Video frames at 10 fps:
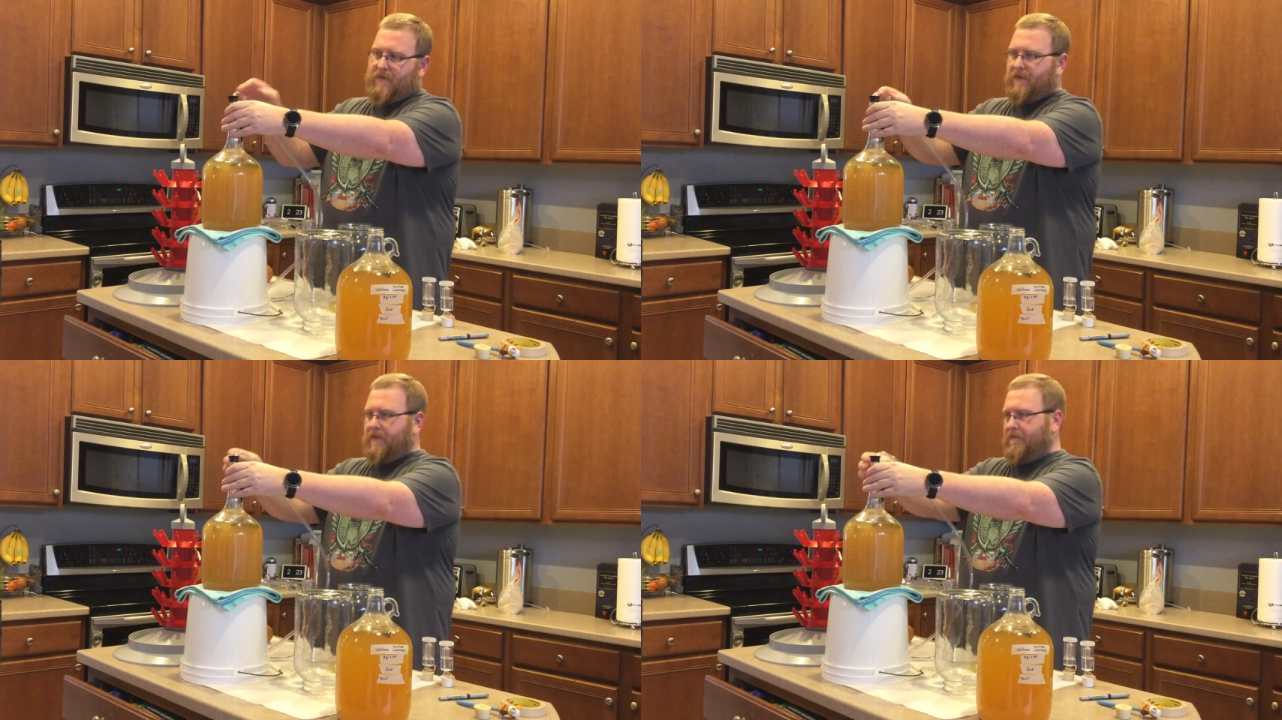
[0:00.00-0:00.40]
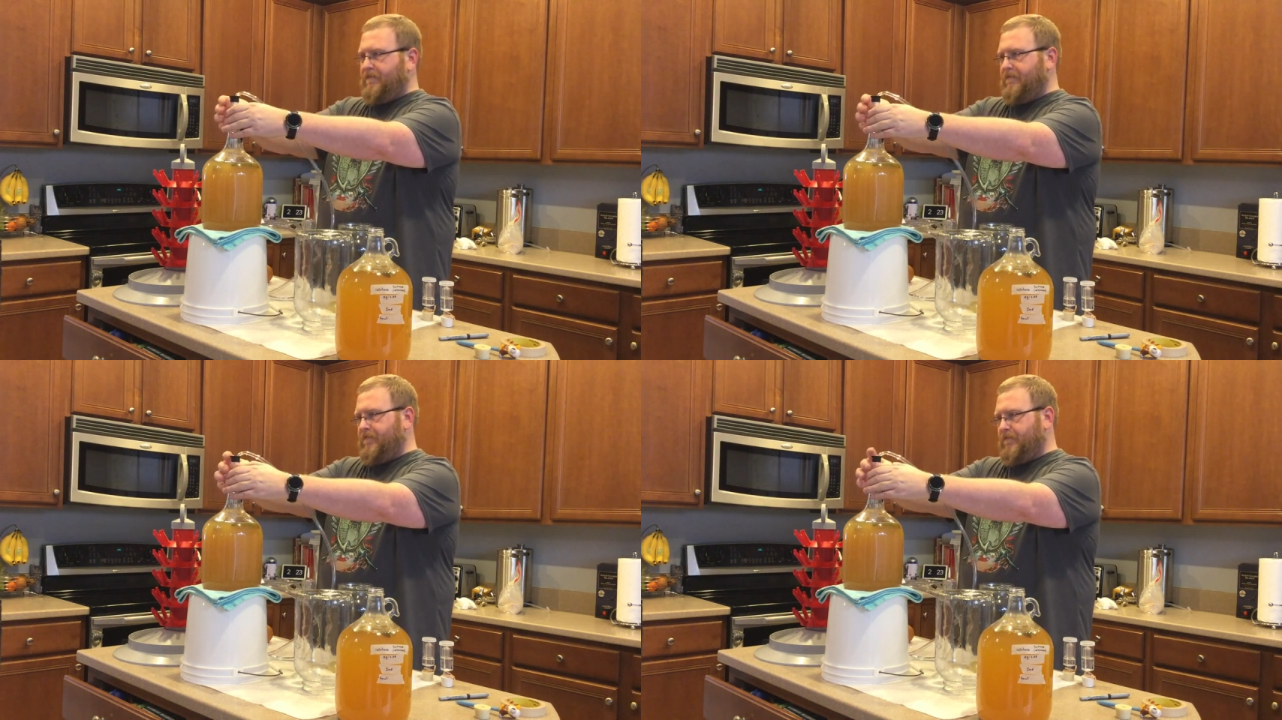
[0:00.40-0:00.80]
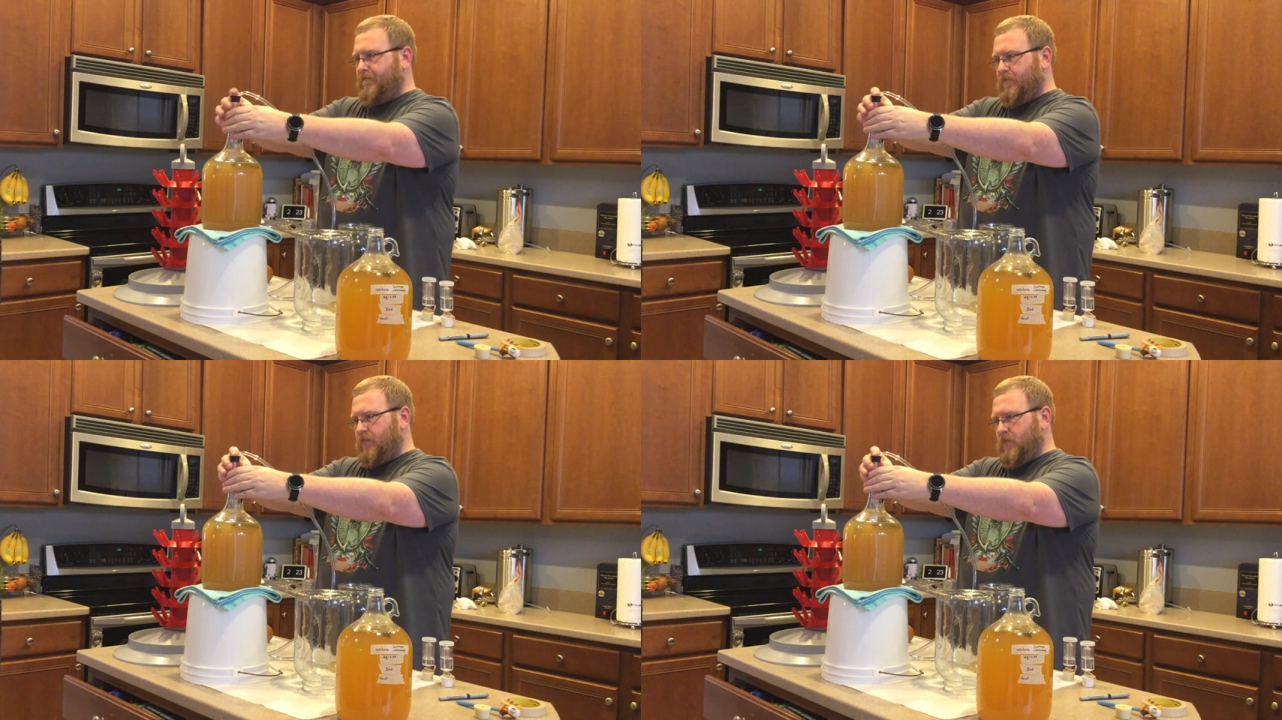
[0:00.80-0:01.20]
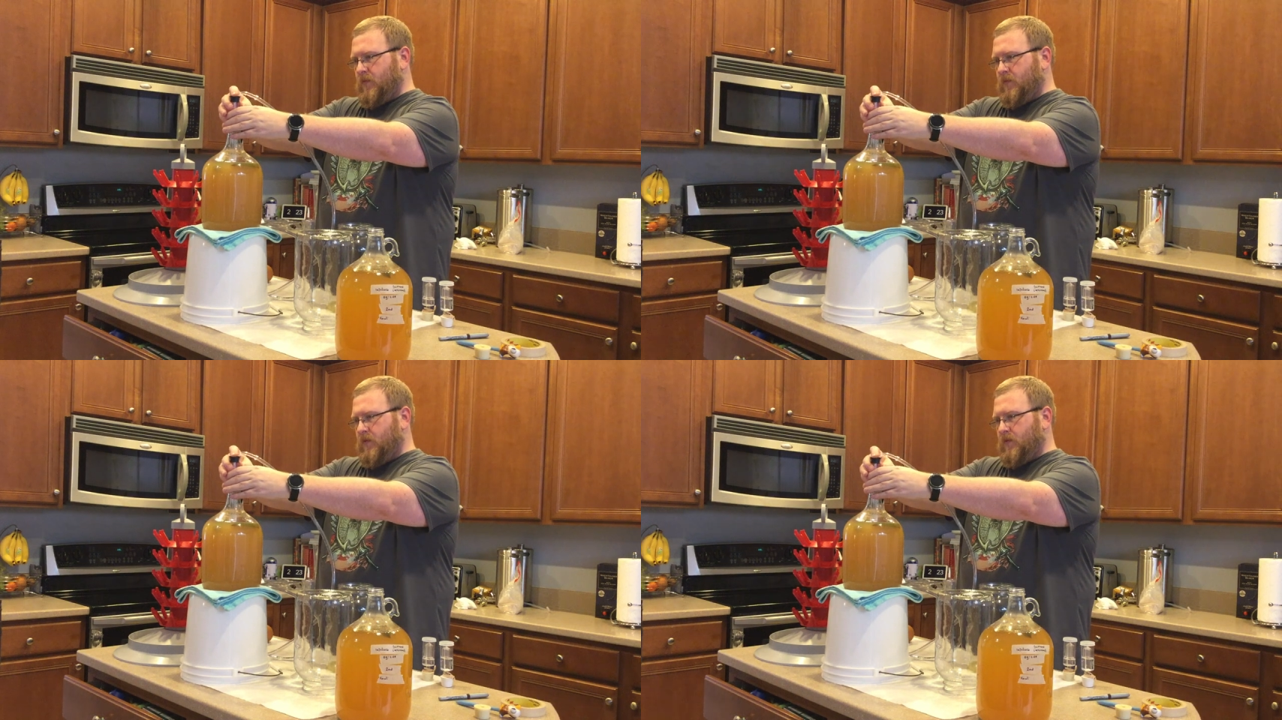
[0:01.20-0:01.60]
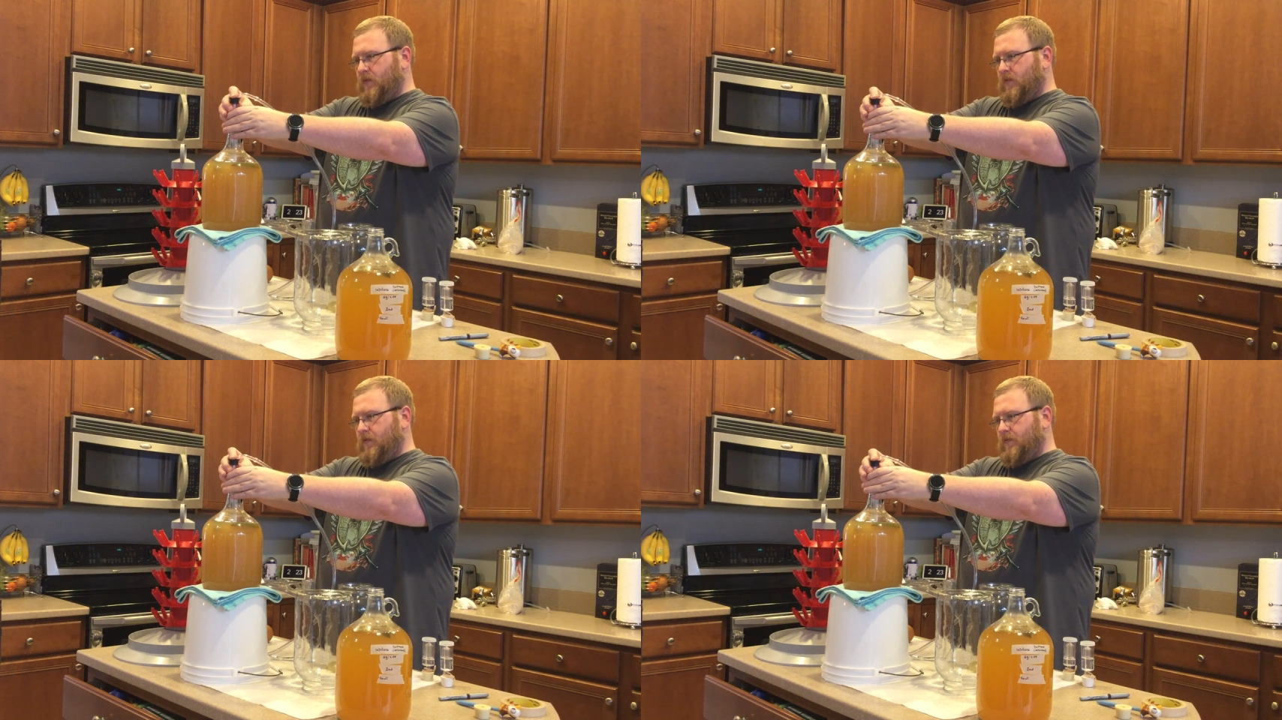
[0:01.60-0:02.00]

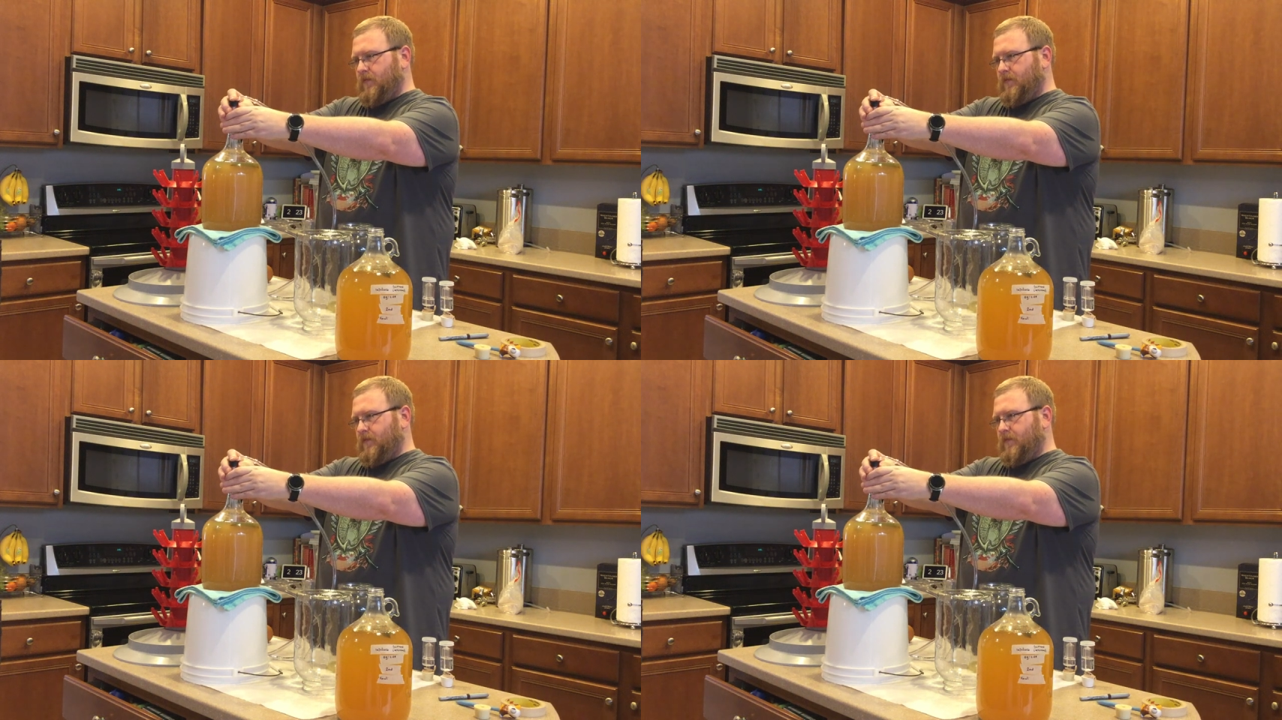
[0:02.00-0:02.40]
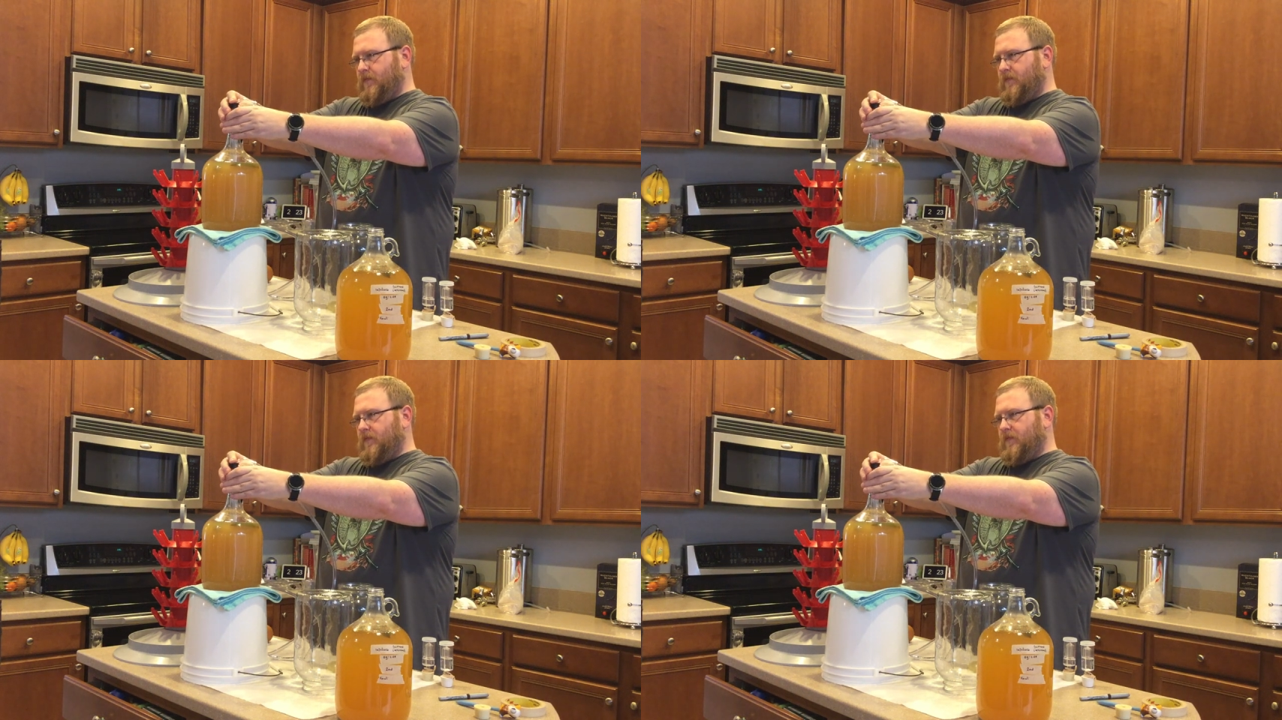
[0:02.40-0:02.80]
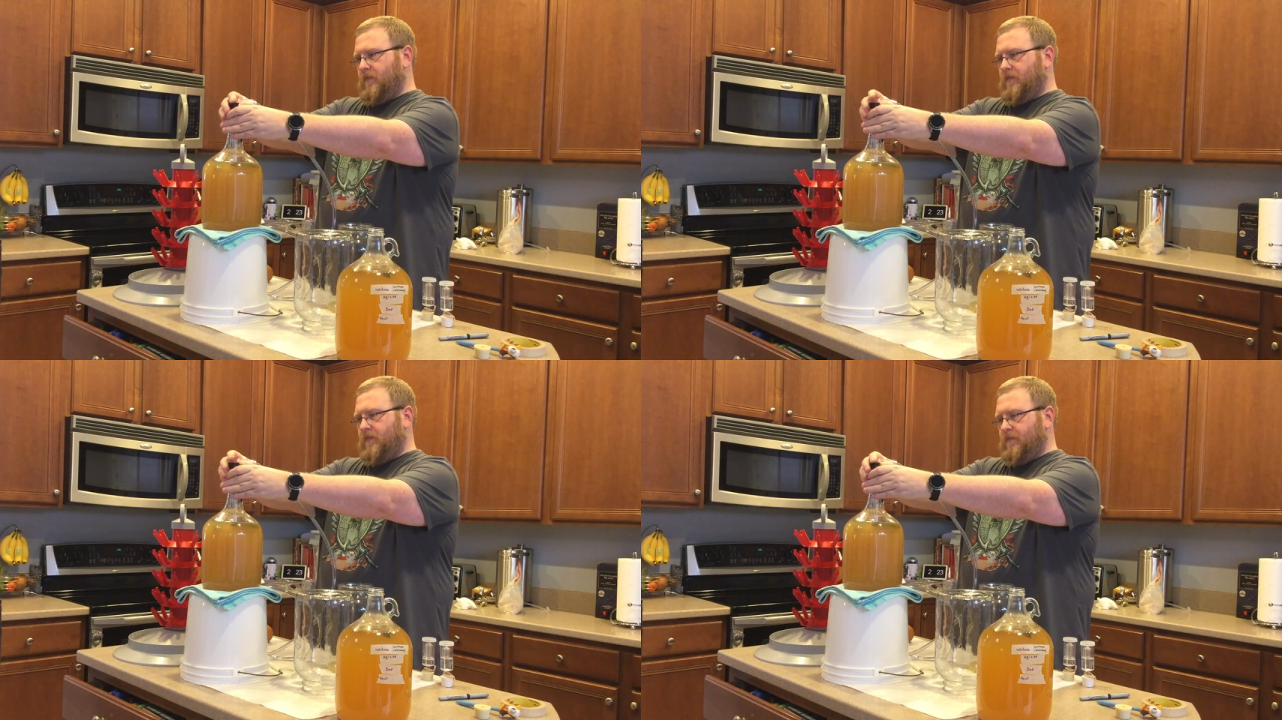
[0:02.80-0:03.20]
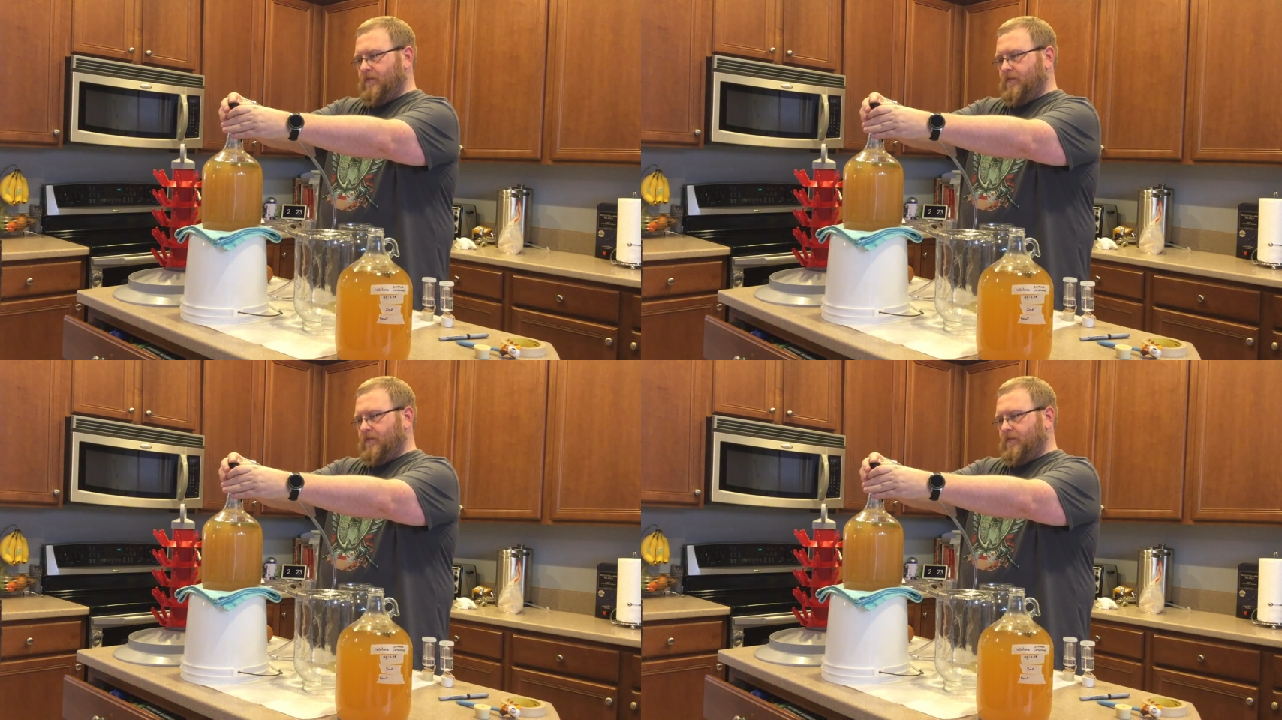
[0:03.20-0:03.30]
Nothing is said.